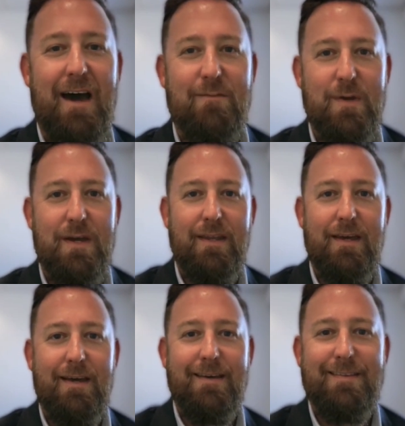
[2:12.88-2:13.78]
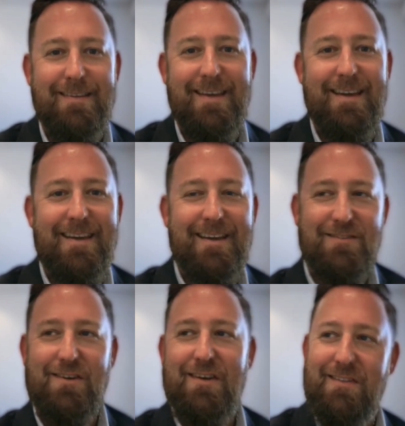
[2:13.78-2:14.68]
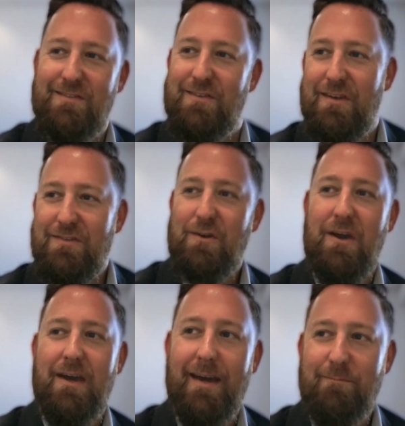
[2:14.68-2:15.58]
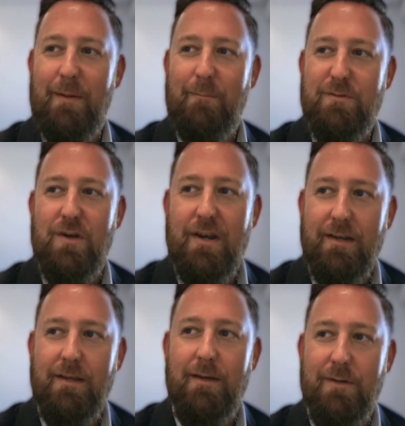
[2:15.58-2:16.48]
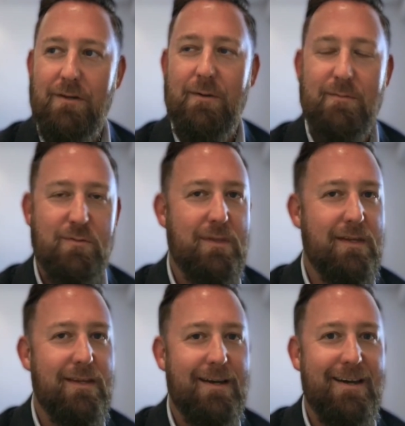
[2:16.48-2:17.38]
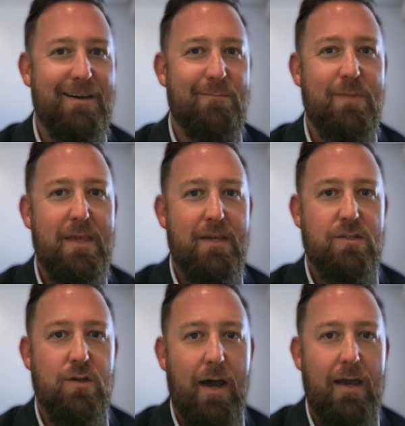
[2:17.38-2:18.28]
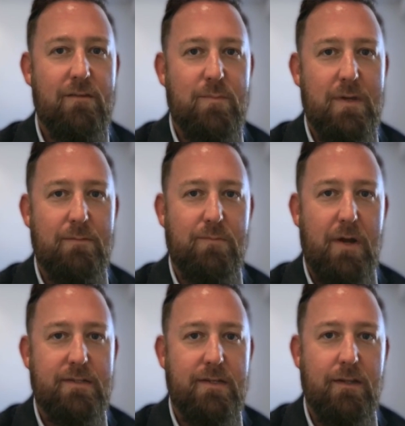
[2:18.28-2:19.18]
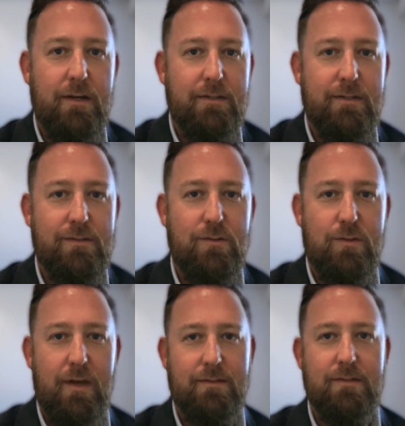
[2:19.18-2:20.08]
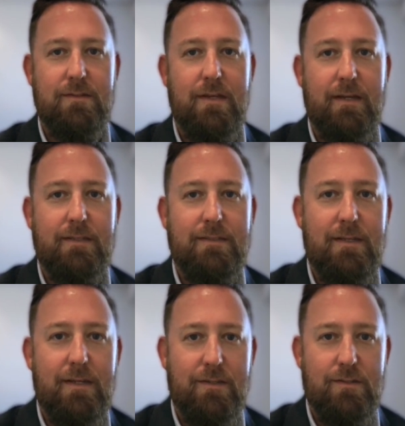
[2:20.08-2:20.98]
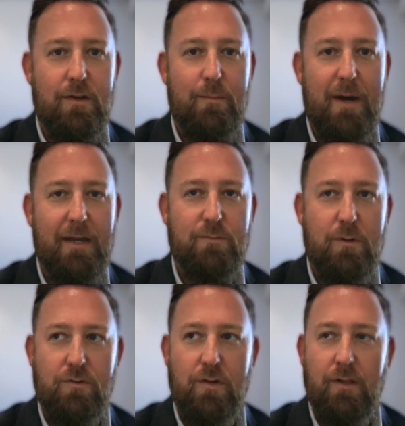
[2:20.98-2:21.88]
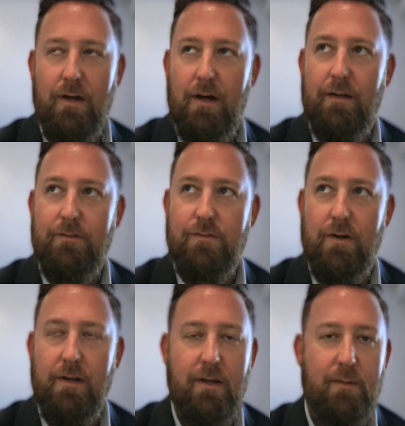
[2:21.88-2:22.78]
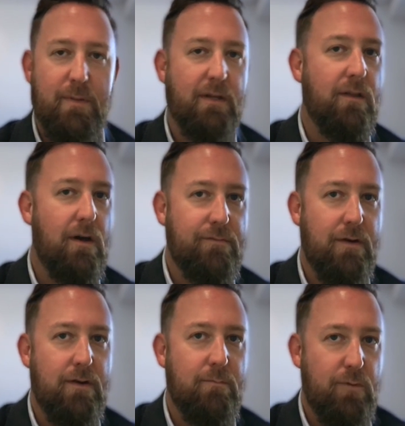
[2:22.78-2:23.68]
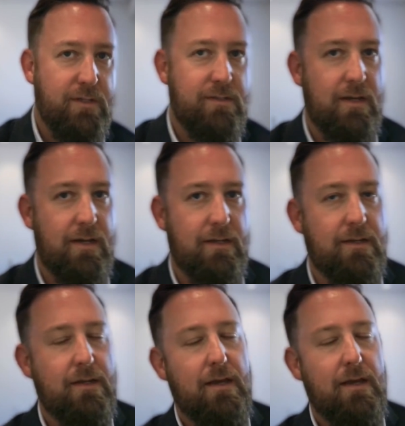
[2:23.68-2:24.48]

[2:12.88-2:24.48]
I've been, yeah. So it's okay. I'm starting to come to grips with it. So I have been practicing law since 2006, and so my exposure to law started at a big law firm, Winstead,